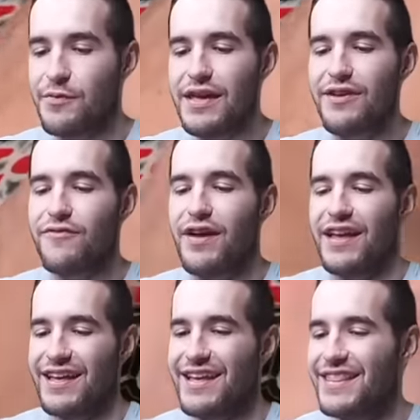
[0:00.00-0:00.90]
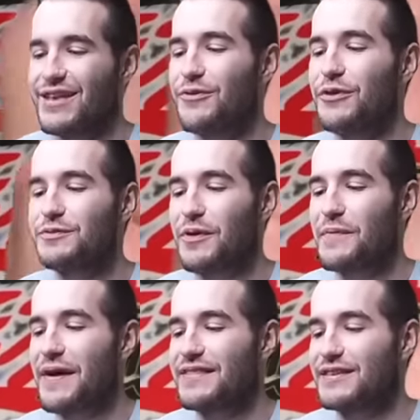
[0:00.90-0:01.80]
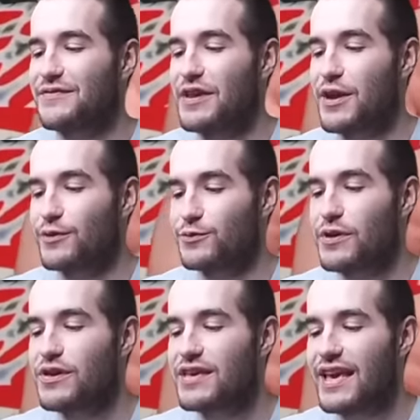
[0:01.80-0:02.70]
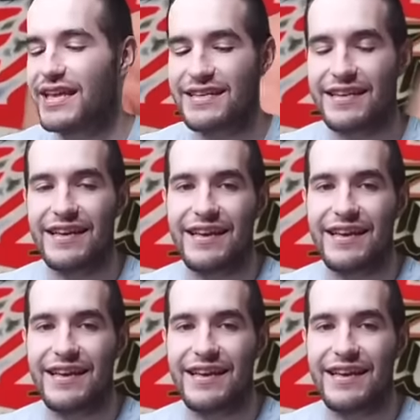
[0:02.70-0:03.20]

Can we get in, the coolest part about this video is we could get